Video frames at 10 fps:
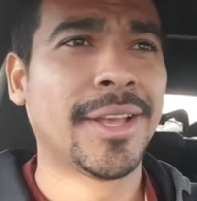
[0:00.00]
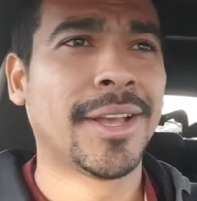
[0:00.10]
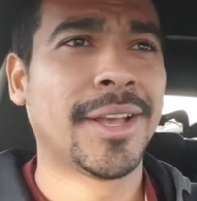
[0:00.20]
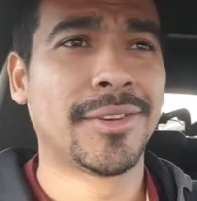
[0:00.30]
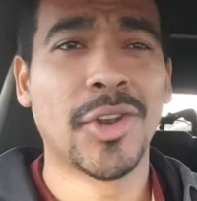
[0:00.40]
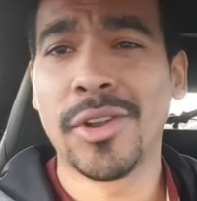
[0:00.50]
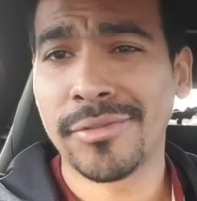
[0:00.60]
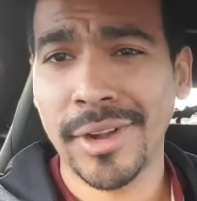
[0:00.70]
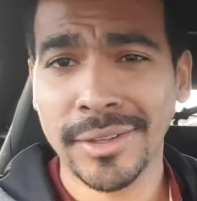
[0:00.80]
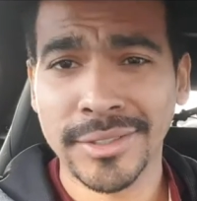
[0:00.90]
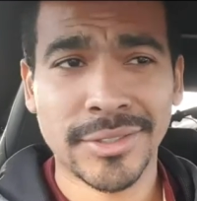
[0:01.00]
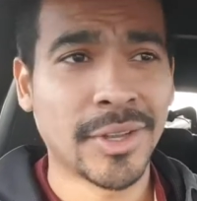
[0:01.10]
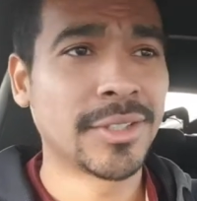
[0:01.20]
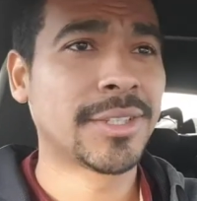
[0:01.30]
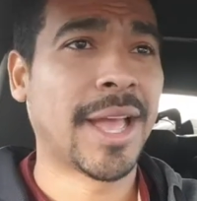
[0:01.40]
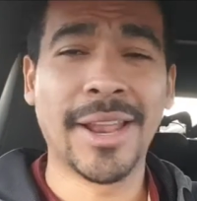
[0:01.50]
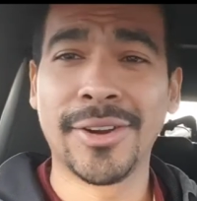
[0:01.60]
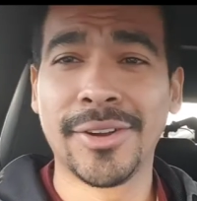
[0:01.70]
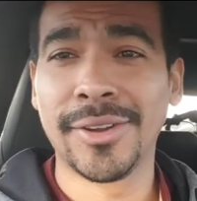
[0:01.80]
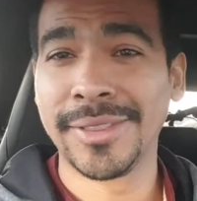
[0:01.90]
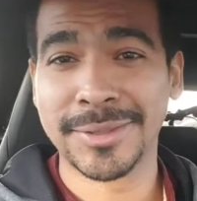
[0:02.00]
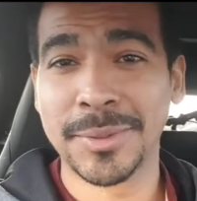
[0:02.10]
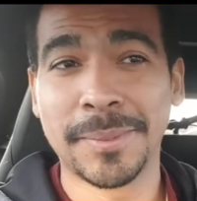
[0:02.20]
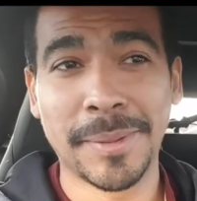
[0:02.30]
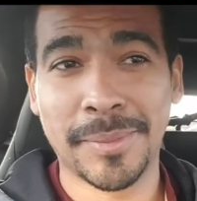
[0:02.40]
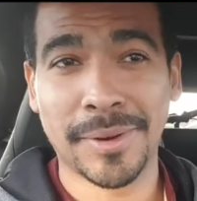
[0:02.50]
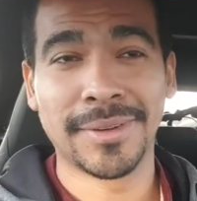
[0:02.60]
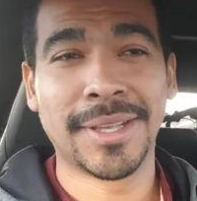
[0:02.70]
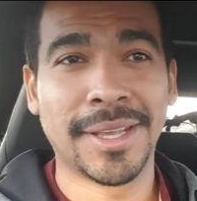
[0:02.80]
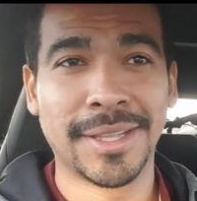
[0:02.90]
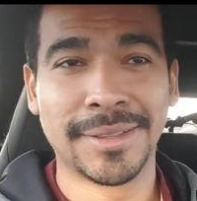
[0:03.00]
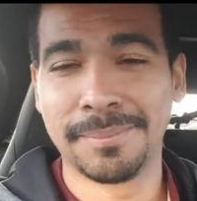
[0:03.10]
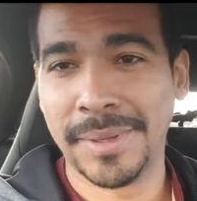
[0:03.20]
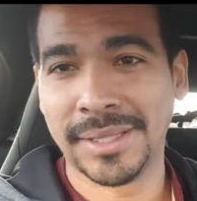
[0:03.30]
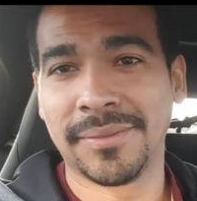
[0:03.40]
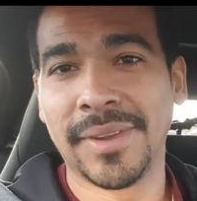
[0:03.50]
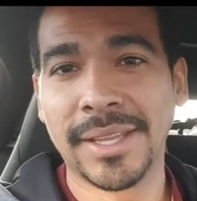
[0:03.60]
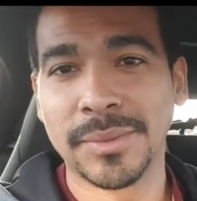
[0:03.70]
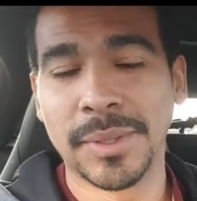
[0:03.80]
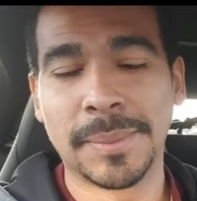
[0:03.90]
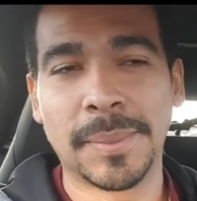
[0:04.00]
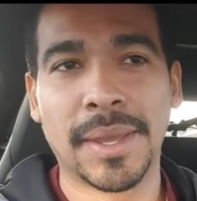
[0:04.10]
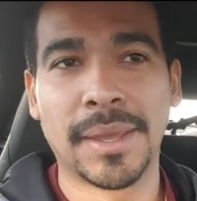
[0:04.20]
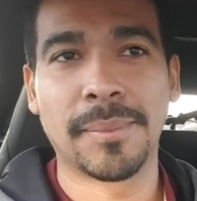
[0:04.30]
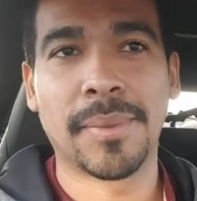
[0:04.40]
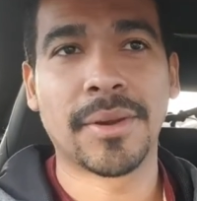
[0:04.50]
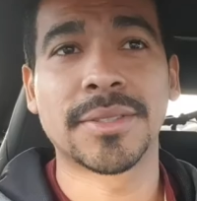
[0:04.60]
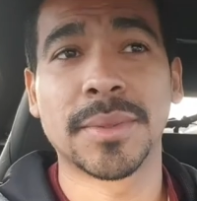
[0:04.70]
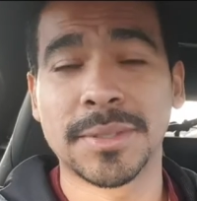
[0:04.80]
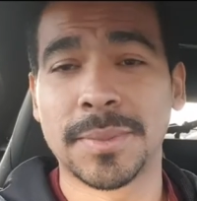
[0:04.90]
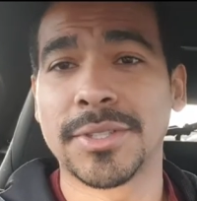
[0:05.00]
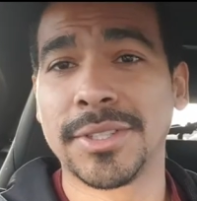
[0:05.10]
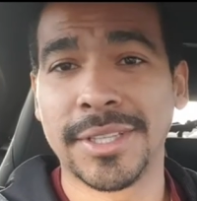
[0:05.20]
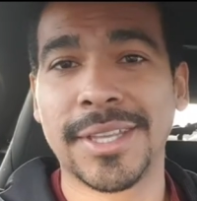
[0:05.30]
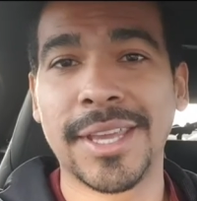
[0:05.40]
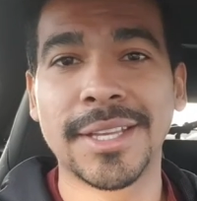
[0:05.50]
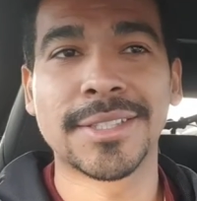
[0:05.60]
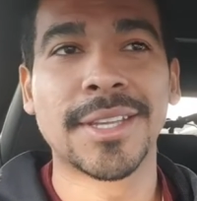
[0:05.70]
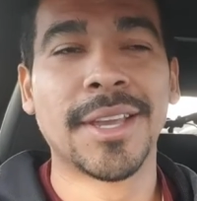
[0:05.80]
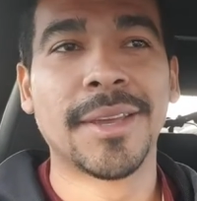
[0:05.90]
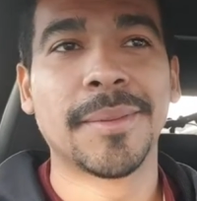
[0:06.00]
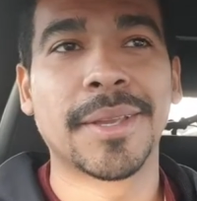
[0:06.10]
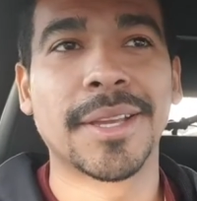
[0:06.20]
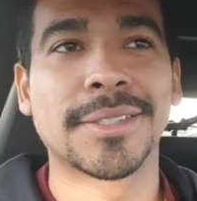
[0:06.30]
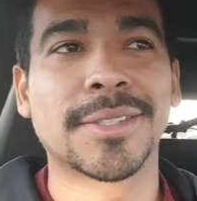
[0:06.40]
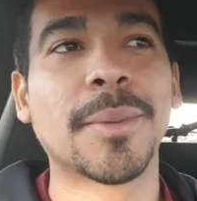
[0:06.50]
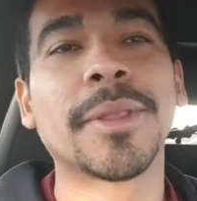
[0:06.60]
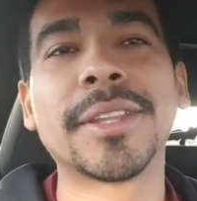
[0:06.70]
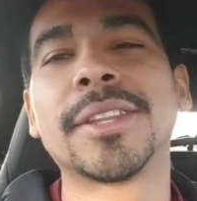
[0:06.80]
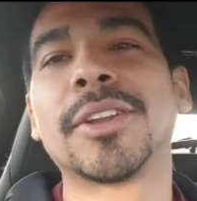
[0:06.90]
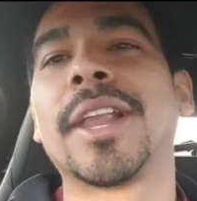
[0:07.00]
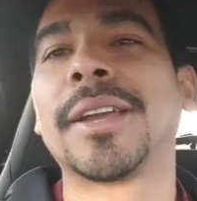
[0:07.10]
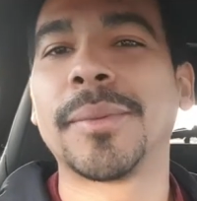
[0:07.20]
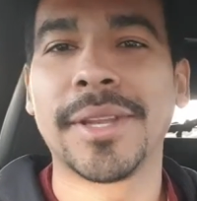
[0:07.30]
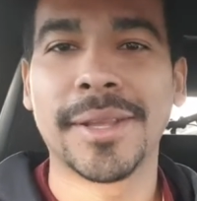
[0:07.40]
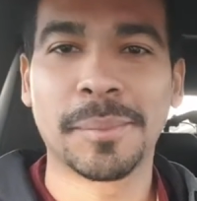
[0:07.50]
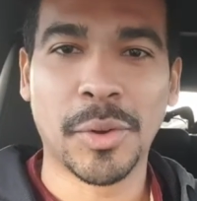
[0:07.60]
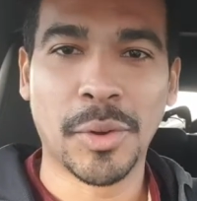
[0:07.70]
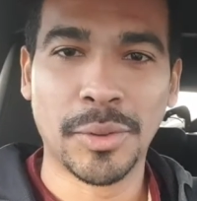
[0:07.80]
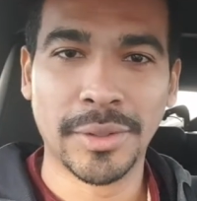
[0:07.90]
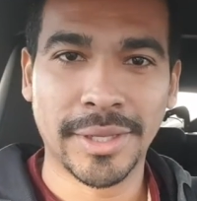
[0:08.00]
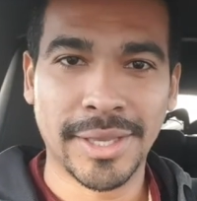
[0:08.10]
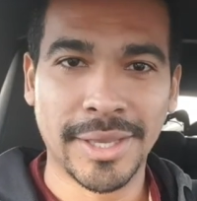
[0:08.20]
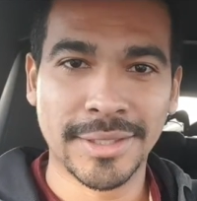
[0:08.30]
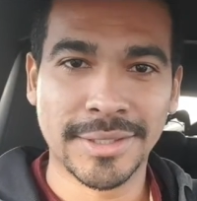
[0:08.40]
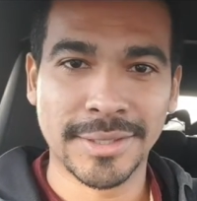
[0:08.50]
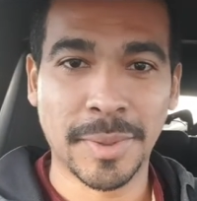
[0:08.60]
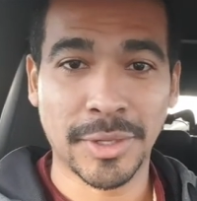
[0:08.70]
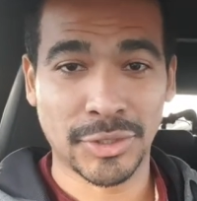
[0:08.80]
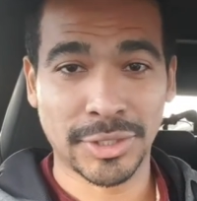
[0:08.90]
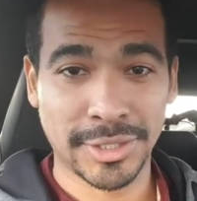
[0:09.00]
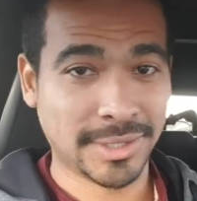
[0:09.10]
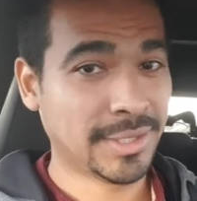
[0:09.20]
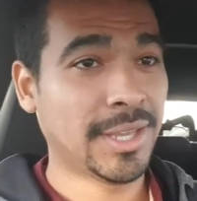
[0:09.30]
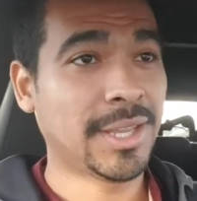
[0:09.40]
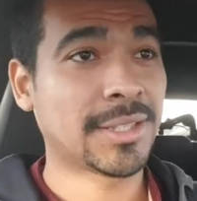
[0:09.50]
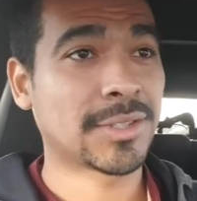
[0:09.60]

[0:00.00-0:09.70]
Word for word: a non-regular son. I don't know. This will be probably a big debate with uh, parents with special need kids because some of them they don't like when they call their kids special need kids